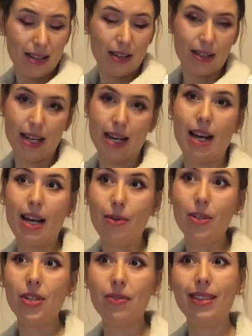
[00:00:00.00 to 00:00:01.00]
yeah, I
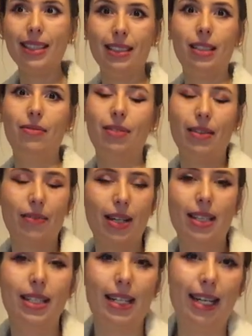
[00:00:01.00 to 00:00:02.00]
also really love
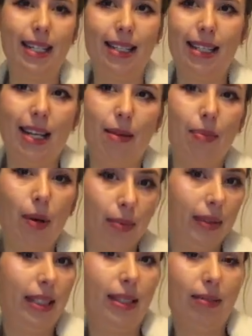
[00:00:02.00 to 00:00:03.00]
Levi's jeans. They're
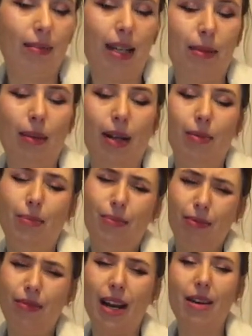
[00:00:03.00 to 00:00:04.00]
probably like my
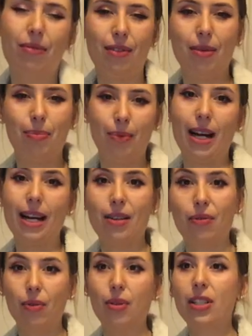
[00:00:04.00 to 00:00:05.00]
favorite brand
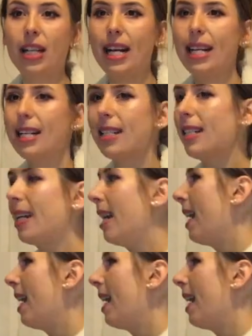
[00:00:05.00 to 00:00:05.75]
for jeans.